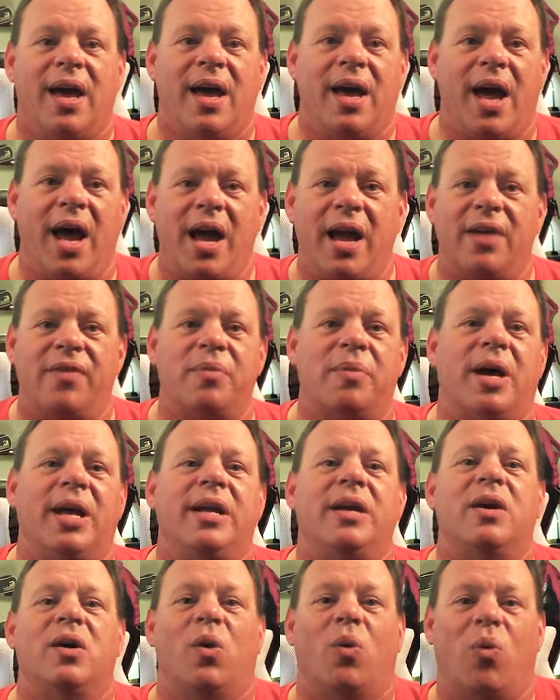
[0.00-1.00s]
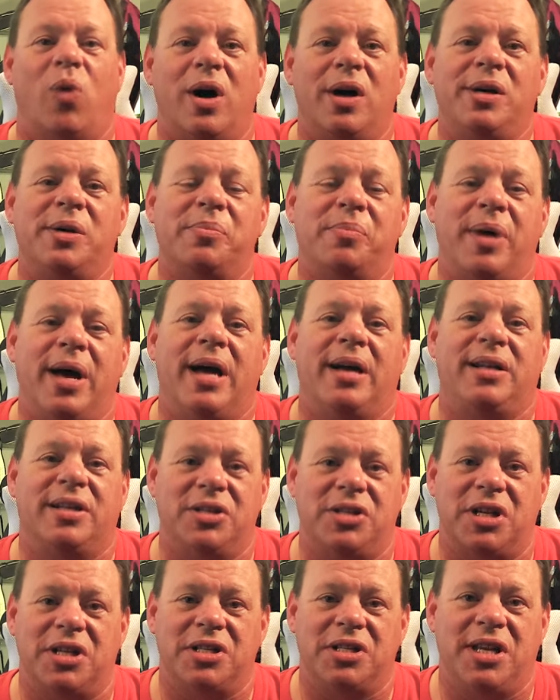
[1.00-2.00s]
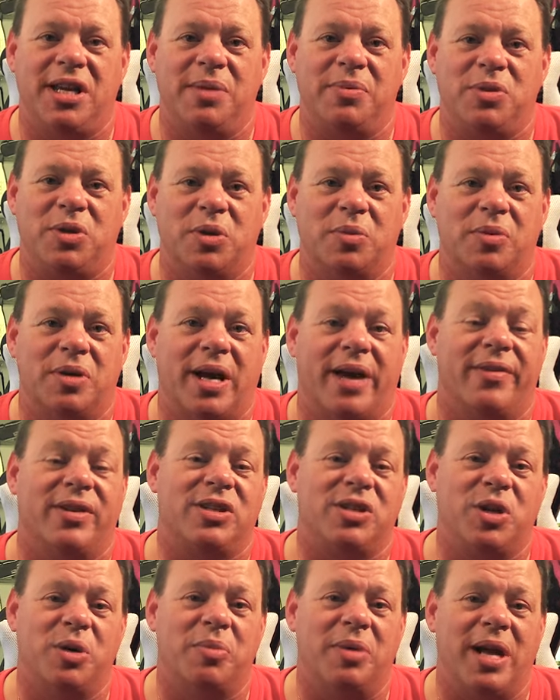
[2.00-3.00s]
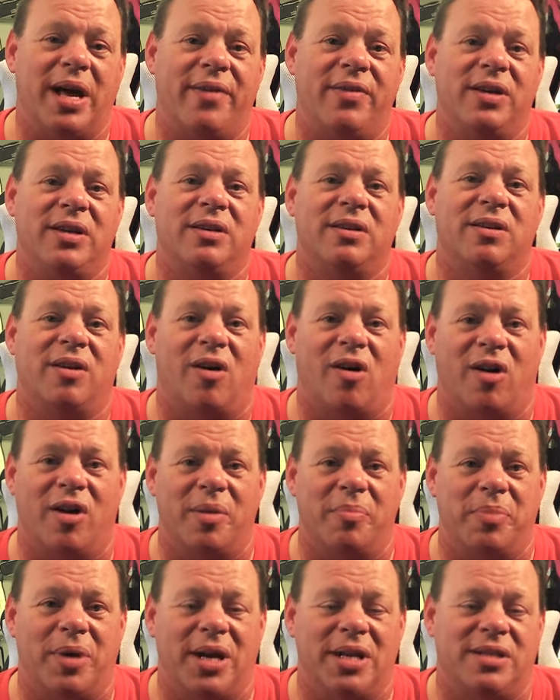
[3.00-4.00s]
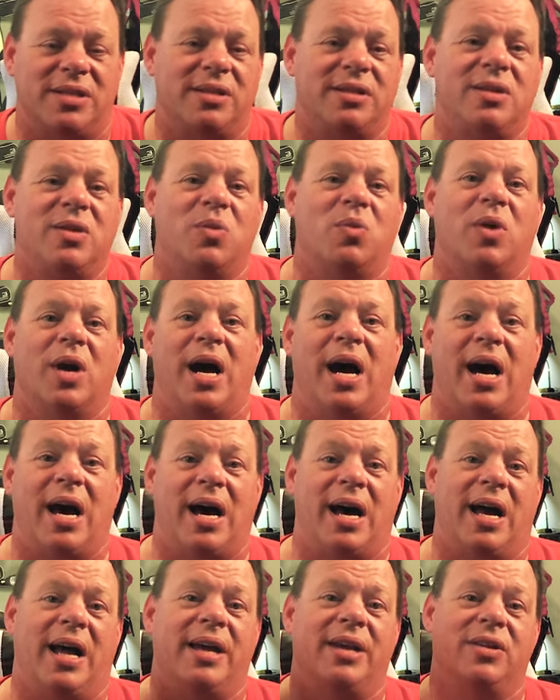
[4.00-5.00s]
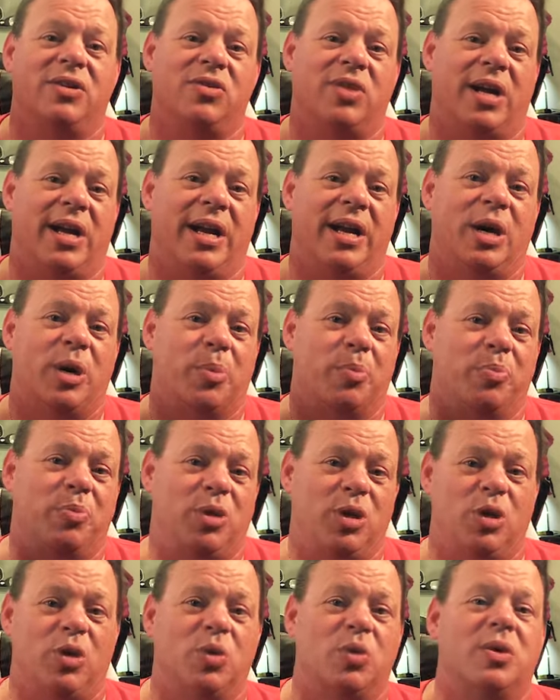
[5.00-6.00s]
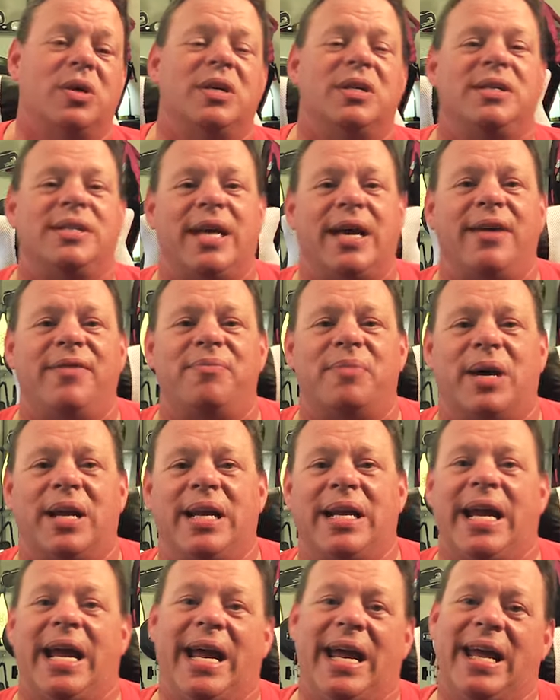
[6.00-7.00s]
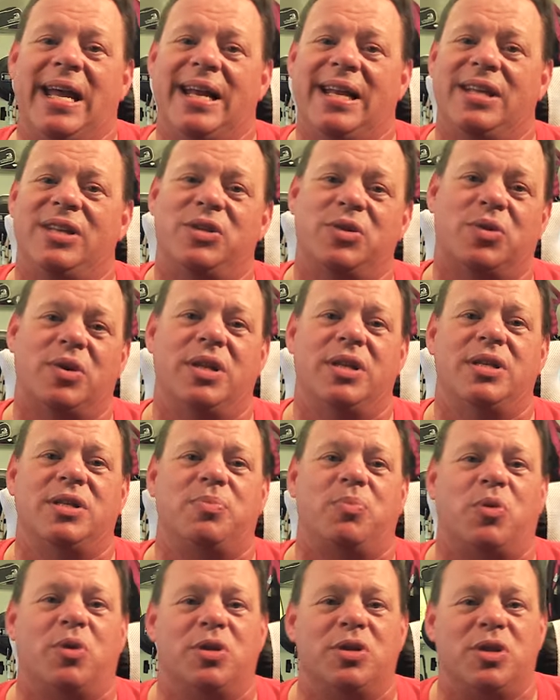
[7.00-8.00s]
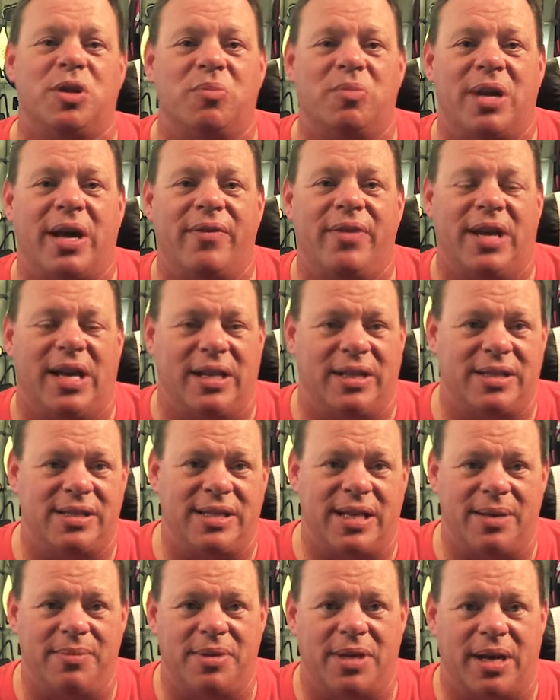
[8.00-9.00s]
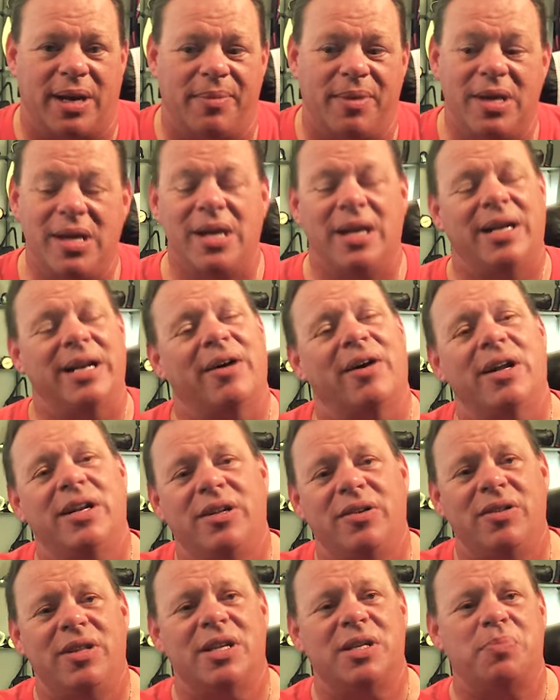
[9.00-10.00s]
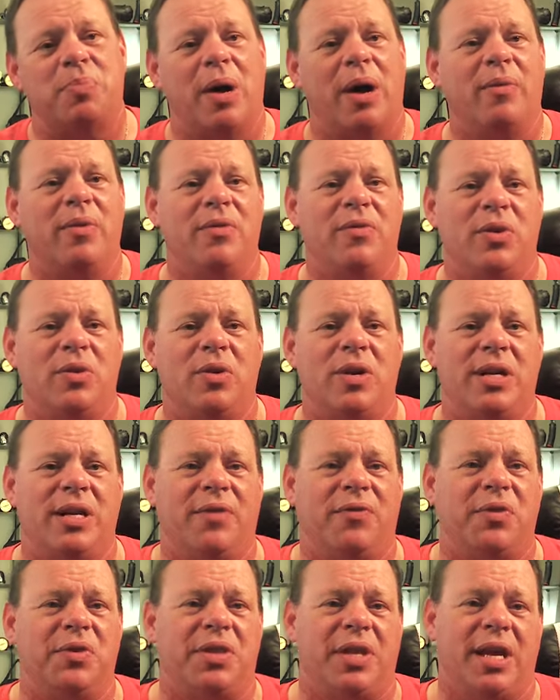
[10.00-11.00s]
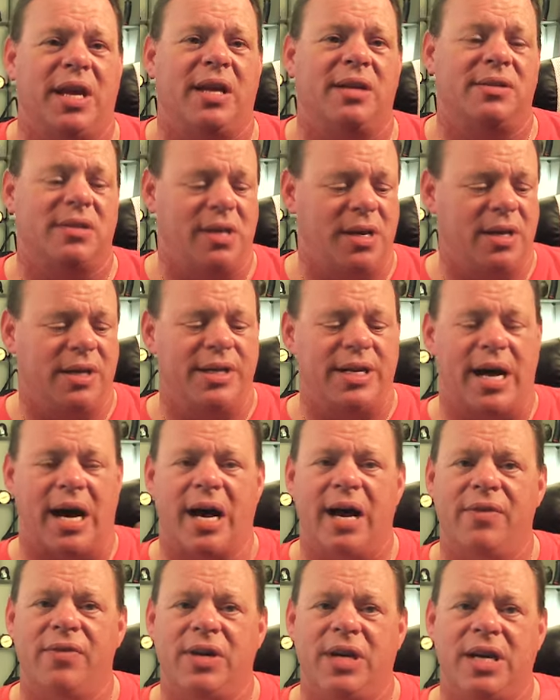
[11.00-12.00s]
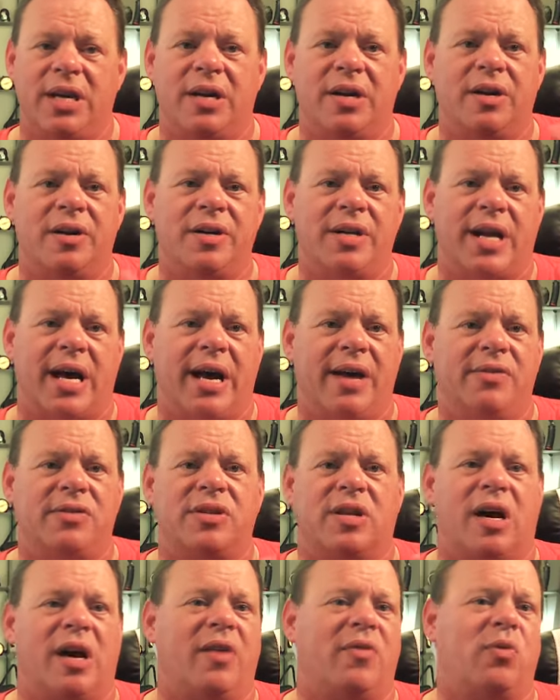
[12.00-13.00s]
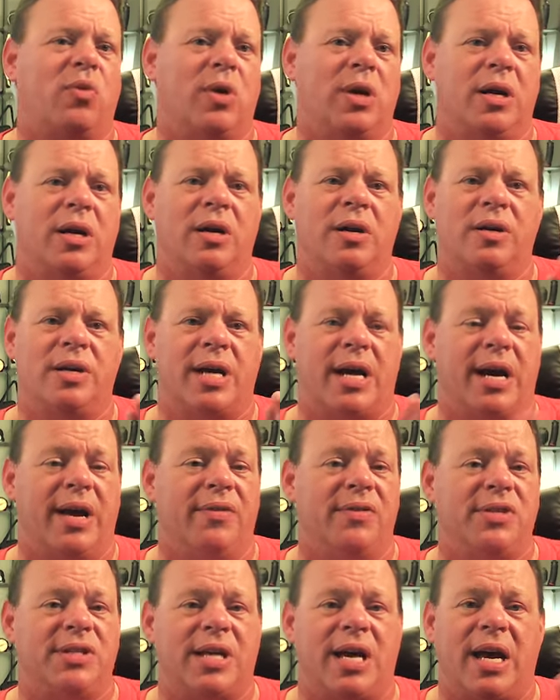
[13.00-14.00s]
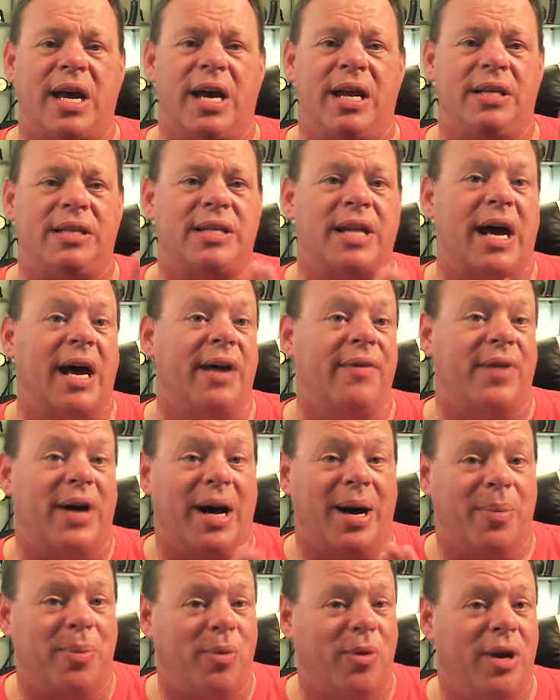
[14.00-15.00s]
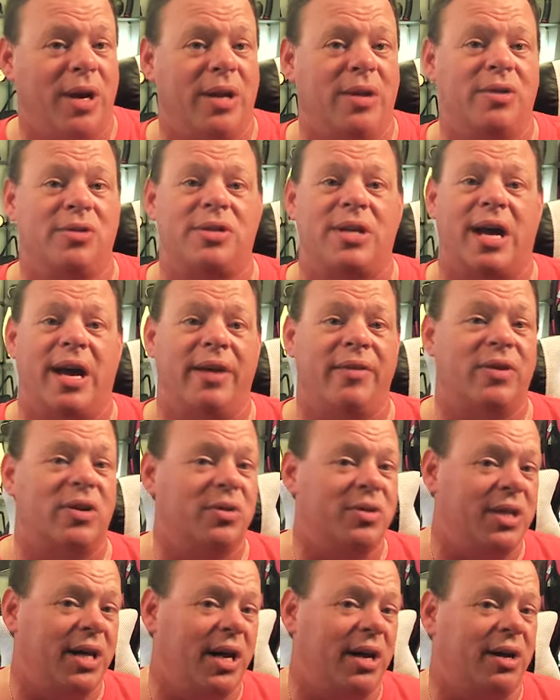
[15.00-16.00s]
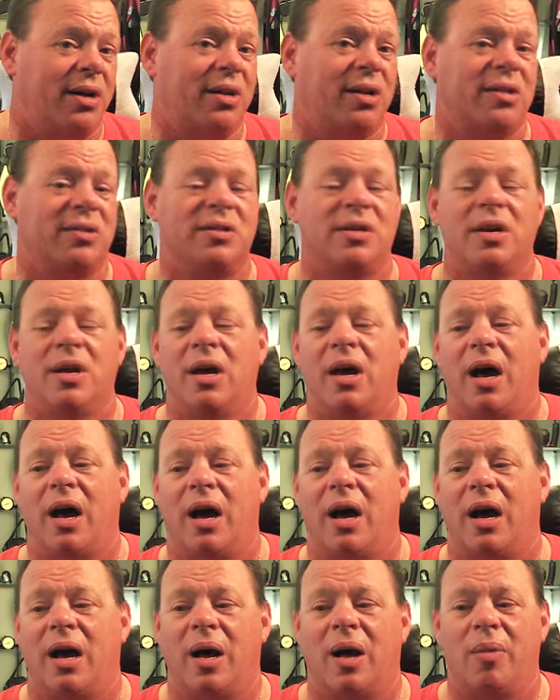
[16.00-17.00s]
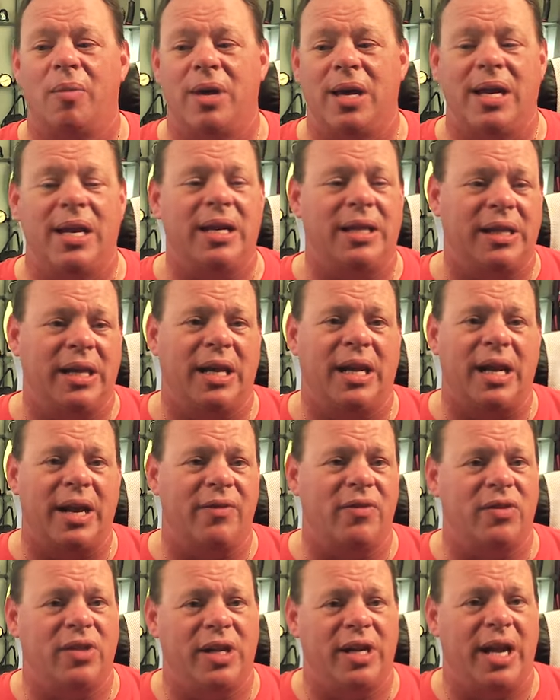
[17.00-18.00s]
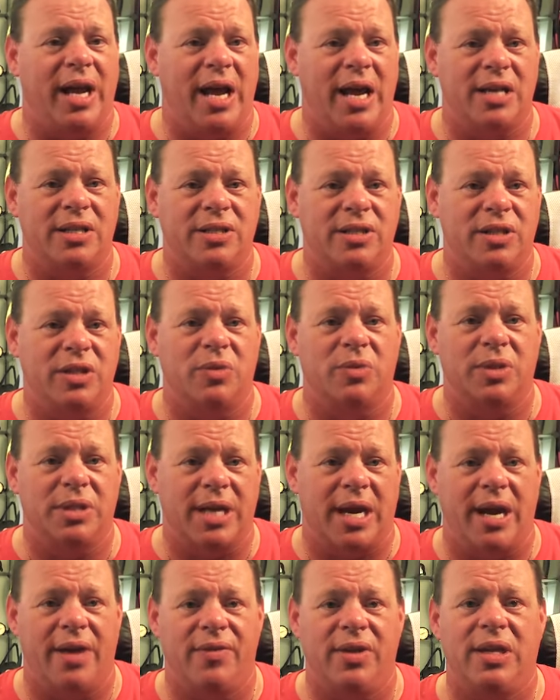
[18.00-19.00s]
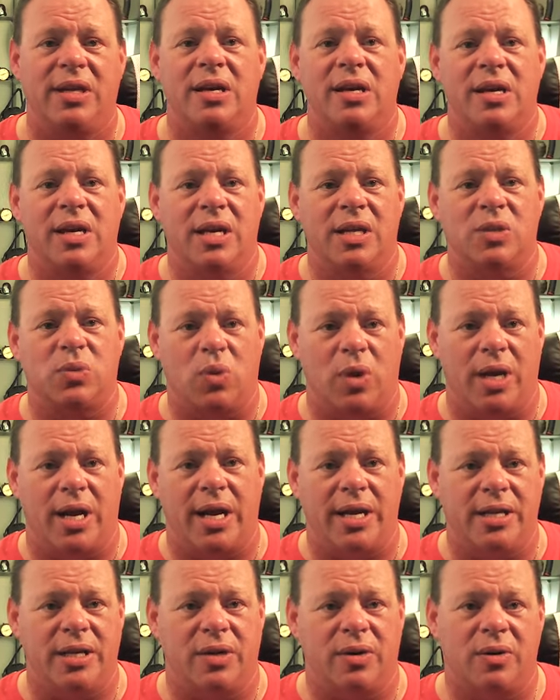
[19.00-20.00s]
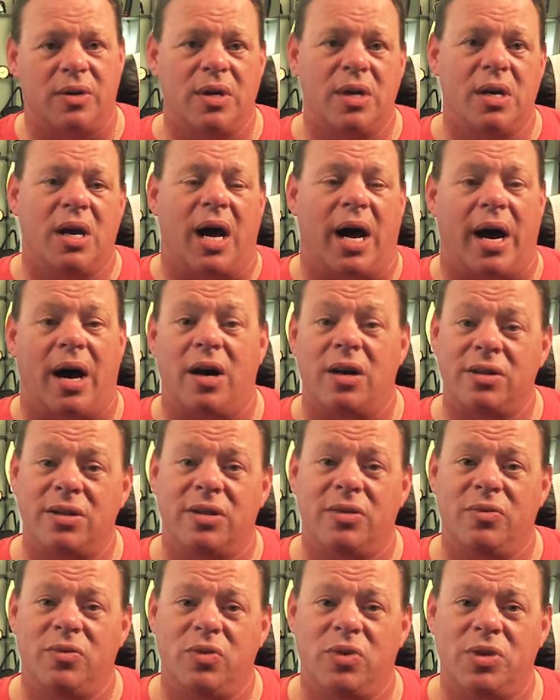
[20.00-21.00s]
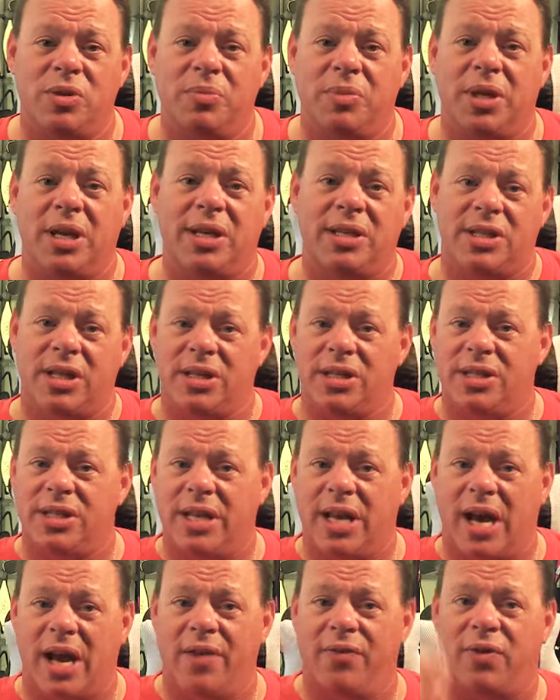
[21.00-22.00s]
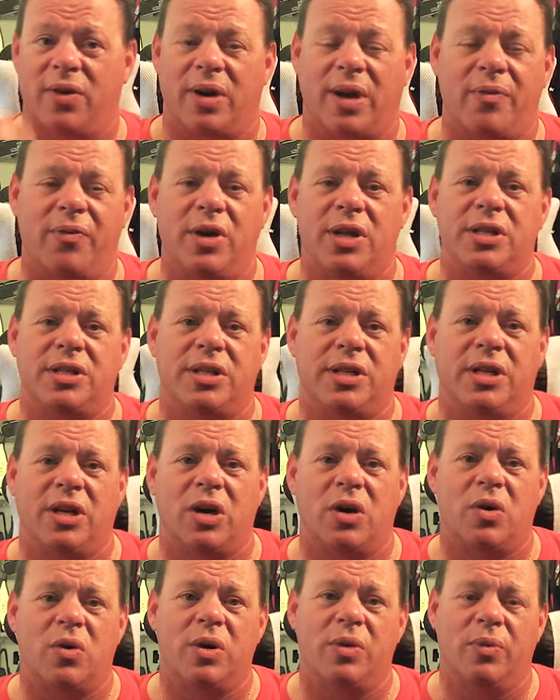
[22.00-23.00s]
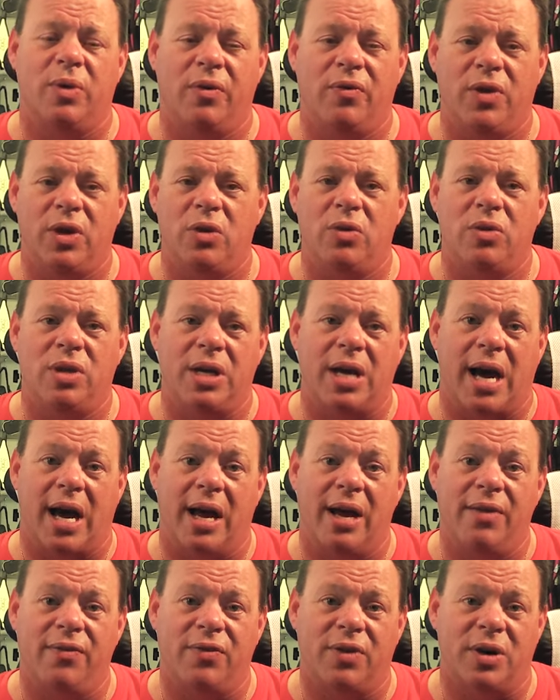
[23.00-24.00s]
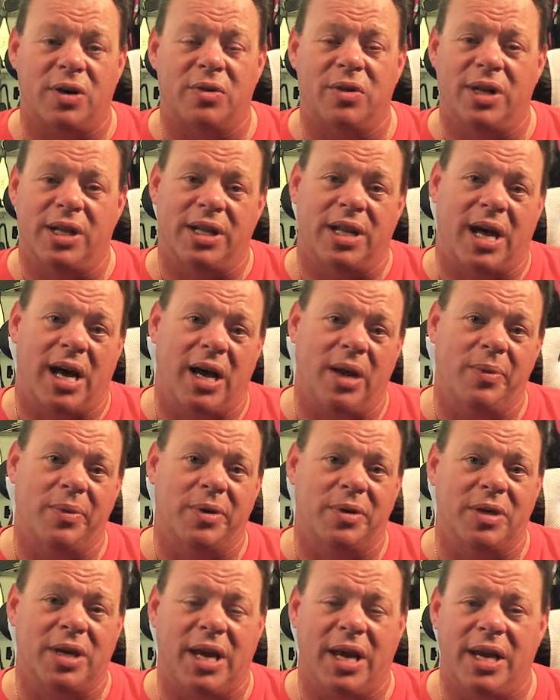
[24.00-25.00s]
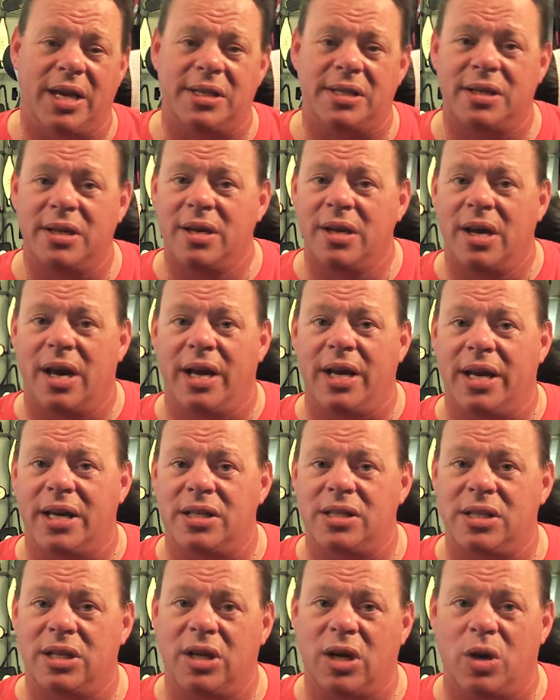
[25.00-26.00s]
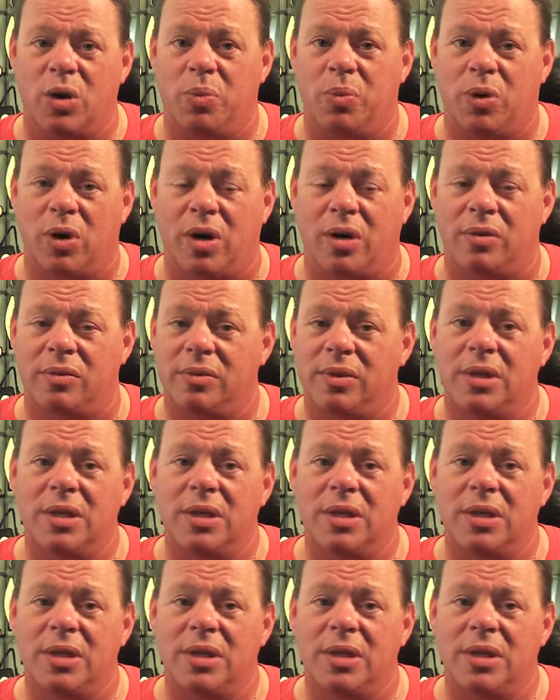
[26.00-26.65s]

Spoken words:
Hey everybody, welcome back to Just Keep Scuba Diving on a Budget, where I try to help you save money and enjoy the sport of scuba diving at the same time. Now I do this by reviewing different things: dive gear, dive software, dive sites, dive operators, dive hotels, anything and everything that has to do with diving is what I do. I also do some things such as the iPhone. I'm fixing to go and review the iPhone in the high wheel case against the GoPro.